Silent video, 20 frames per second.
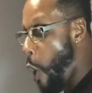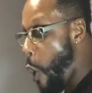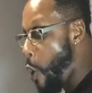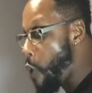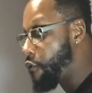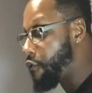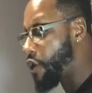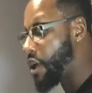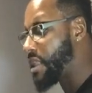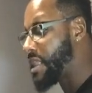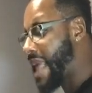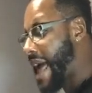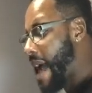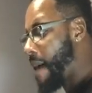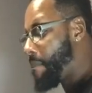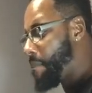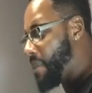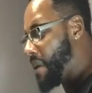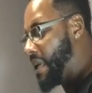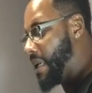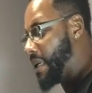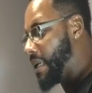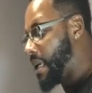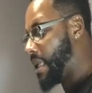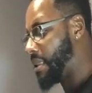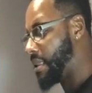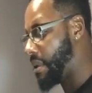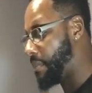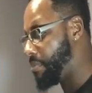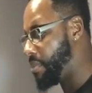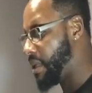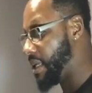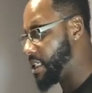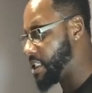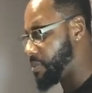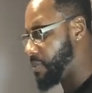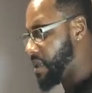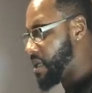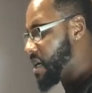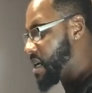overlapping the
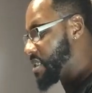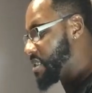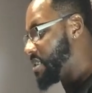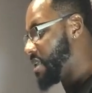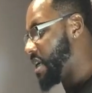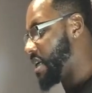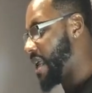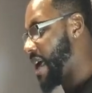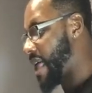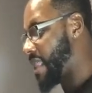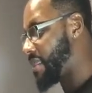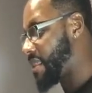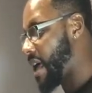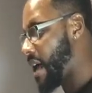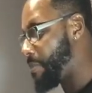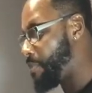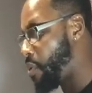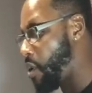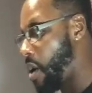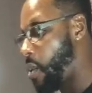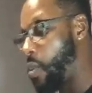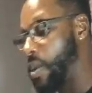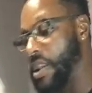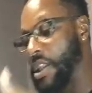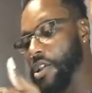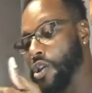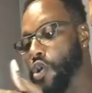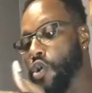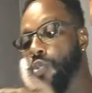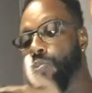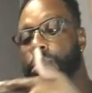bleach, because then at that point where the two